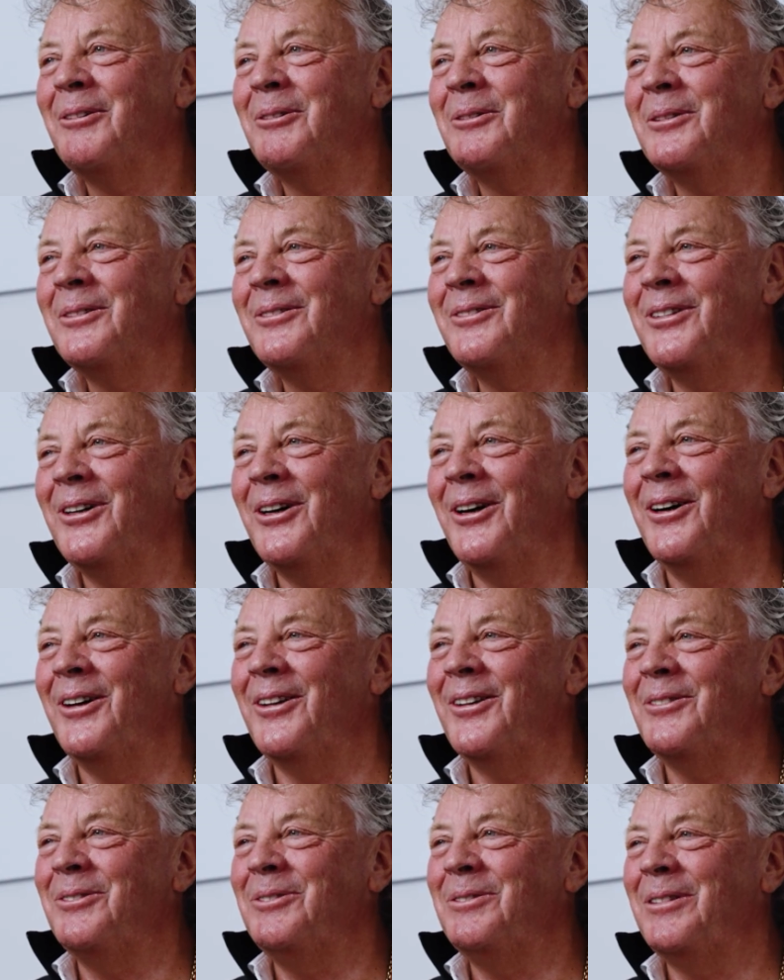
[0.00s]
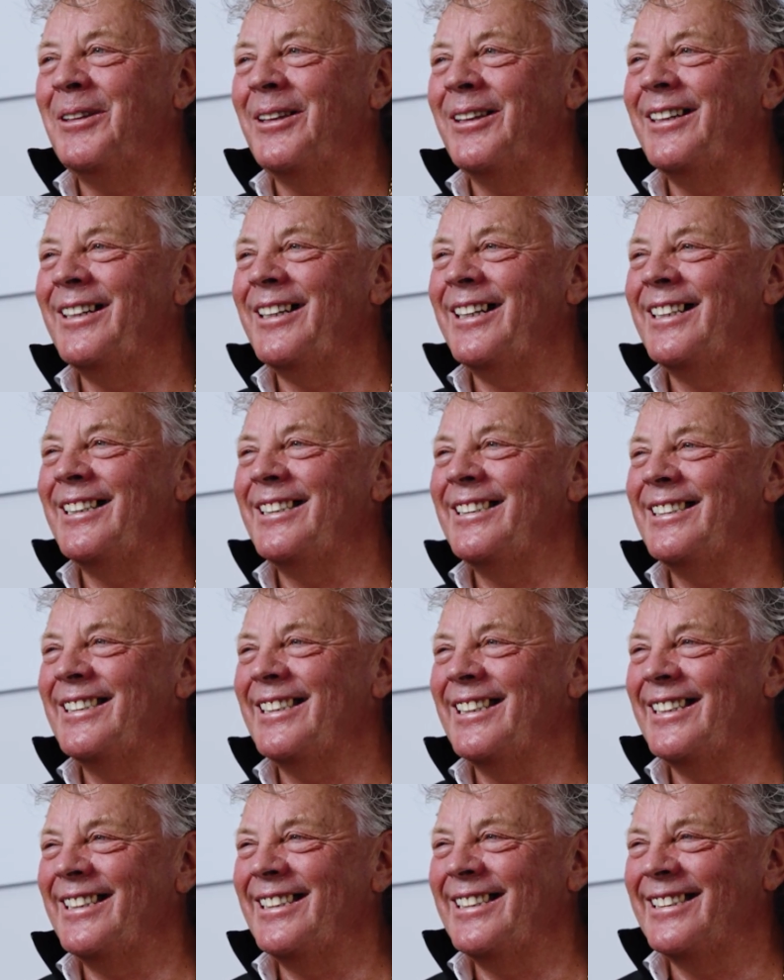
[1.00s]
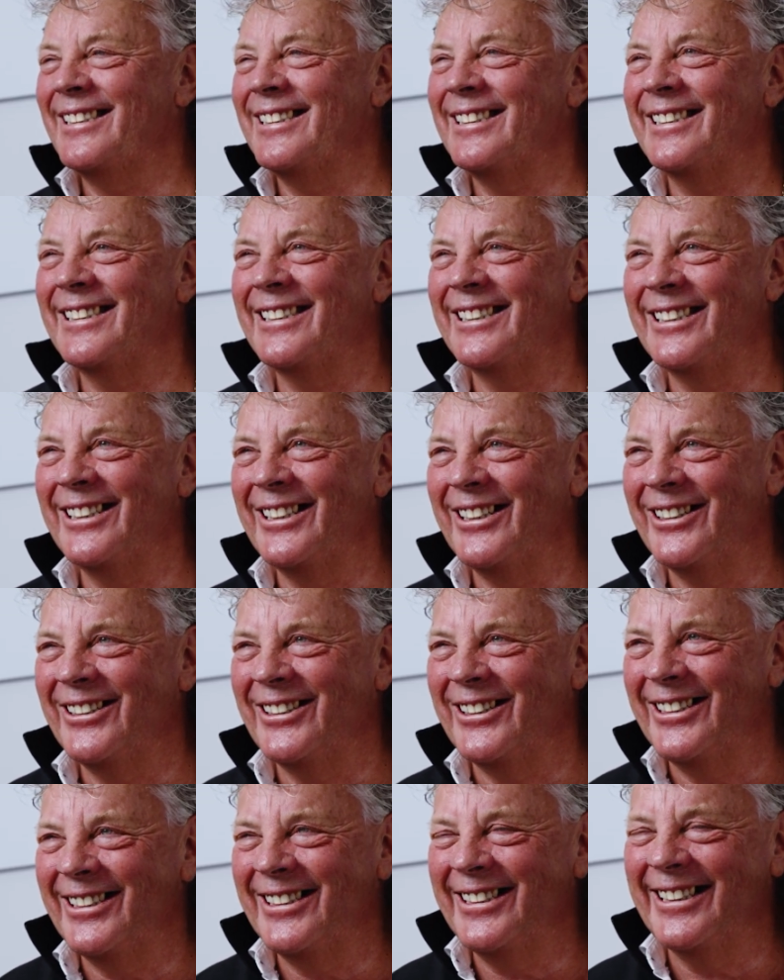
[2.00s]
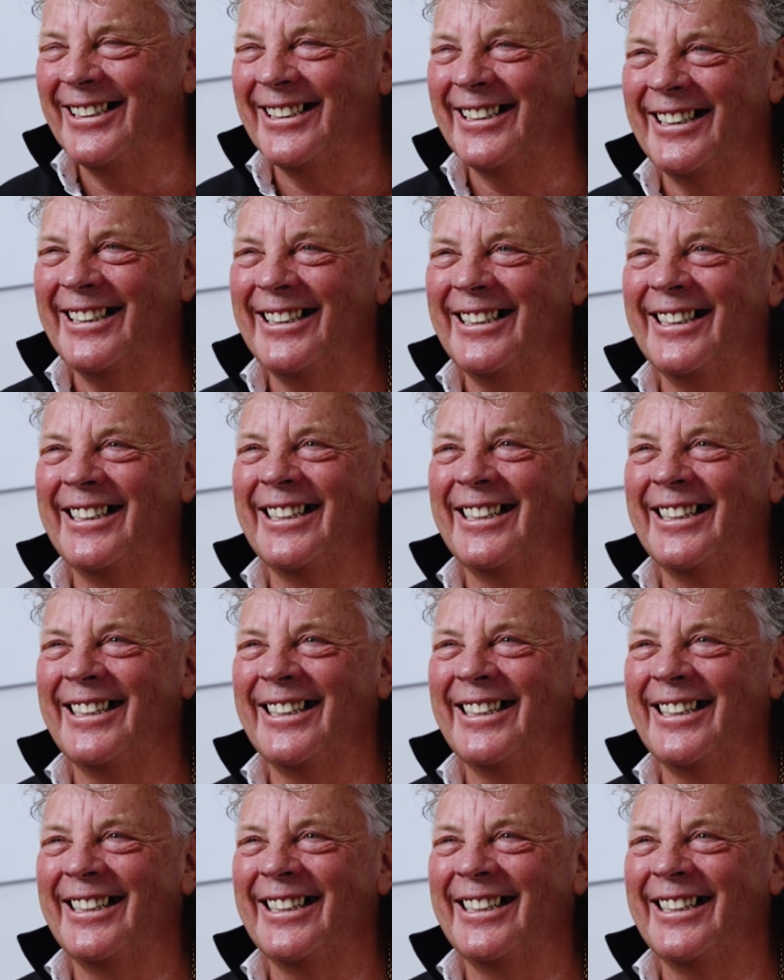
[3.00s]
them, it's a big thing to me, is that? And I feel a lot younger. I just feel like,